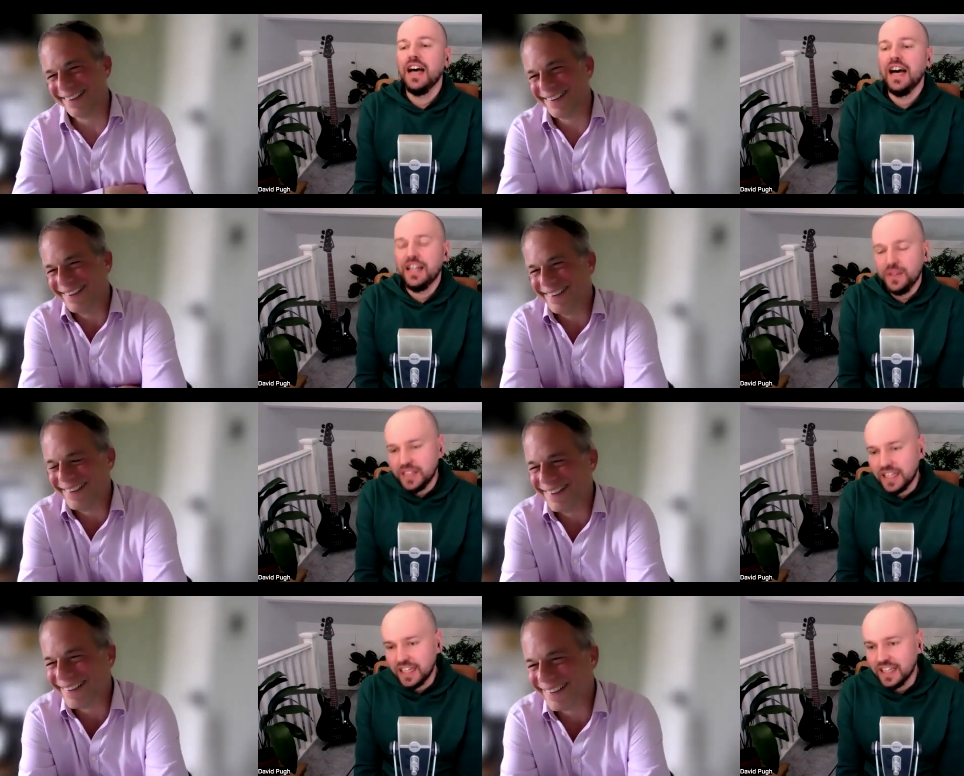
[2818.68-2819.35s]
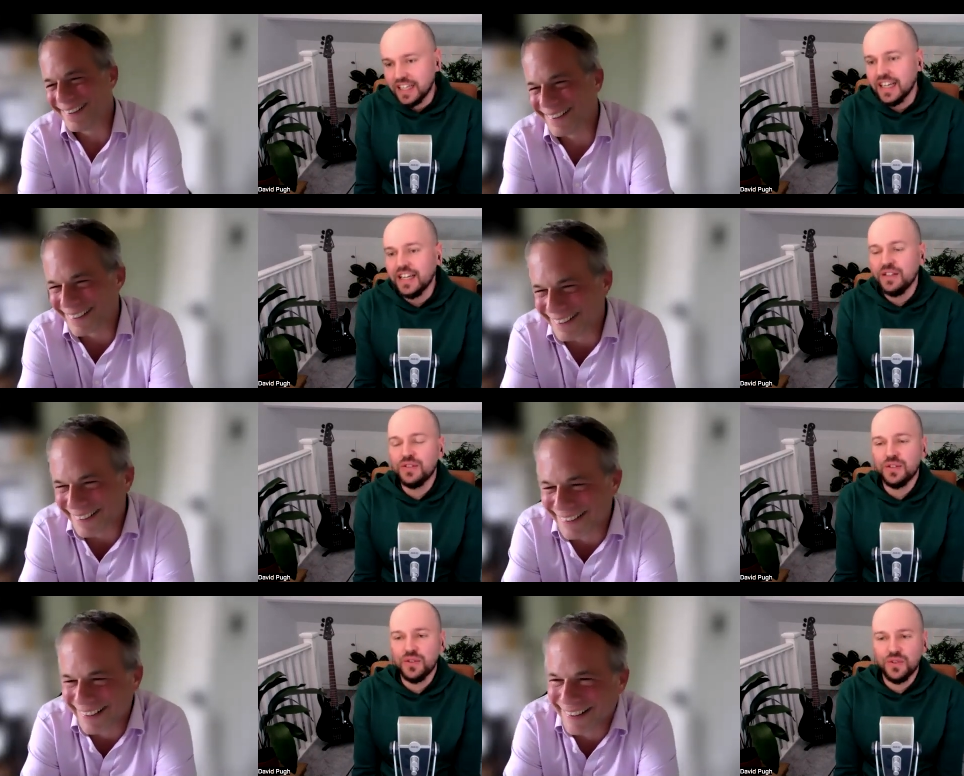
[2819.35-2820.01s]
Speaker 1: and you didn't and
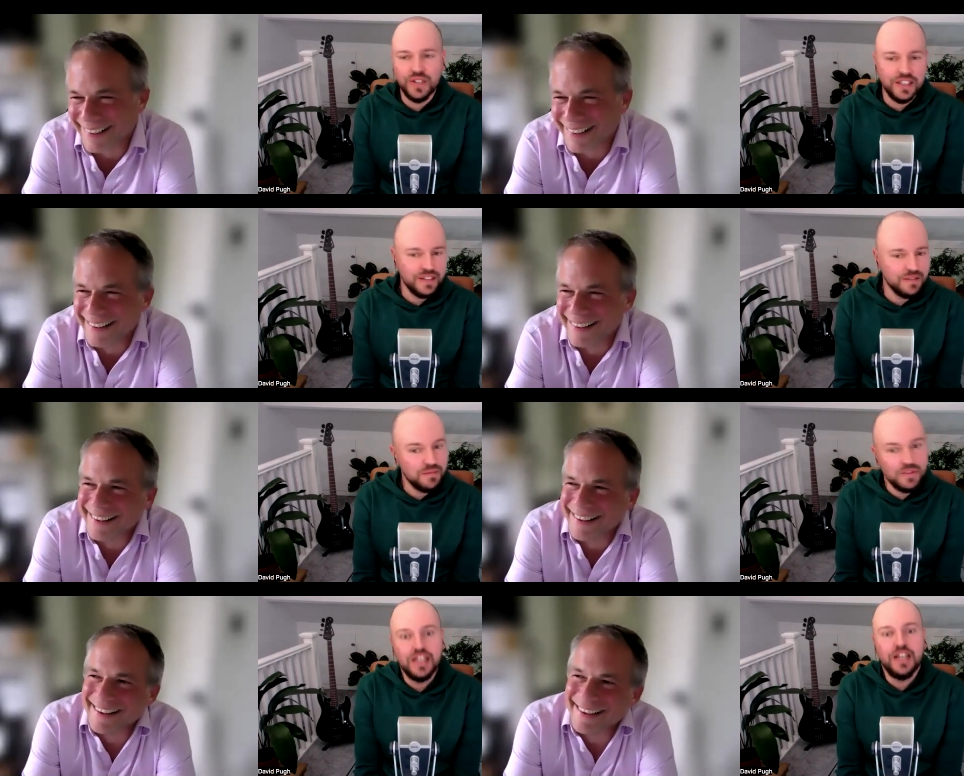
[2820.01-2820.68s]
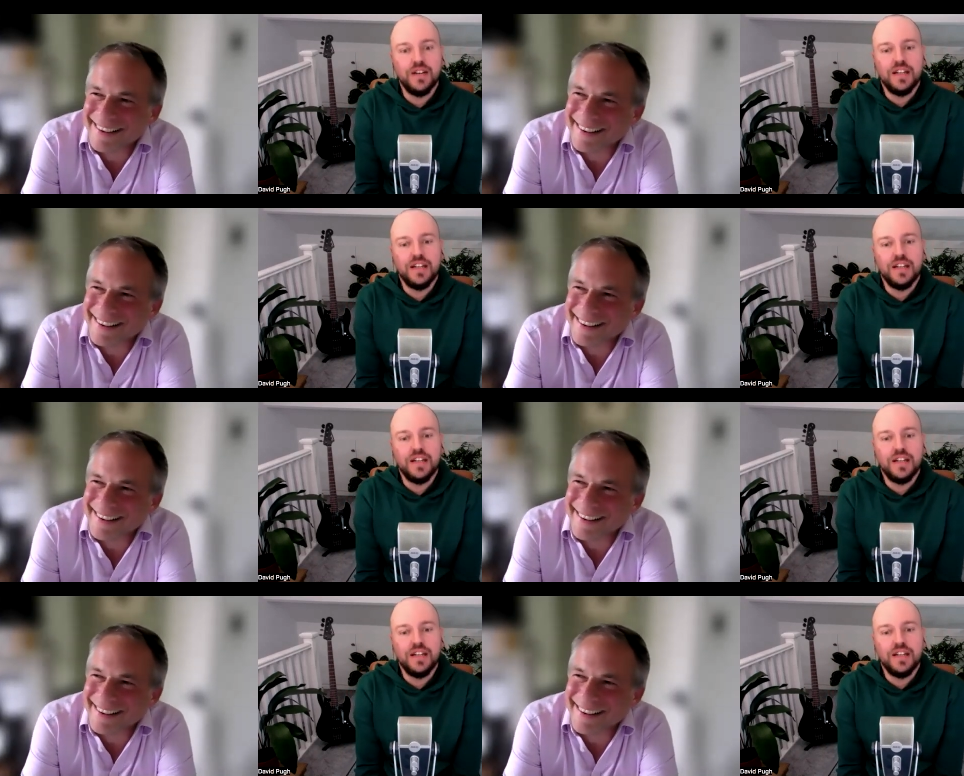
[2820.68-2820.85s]
you saw it you know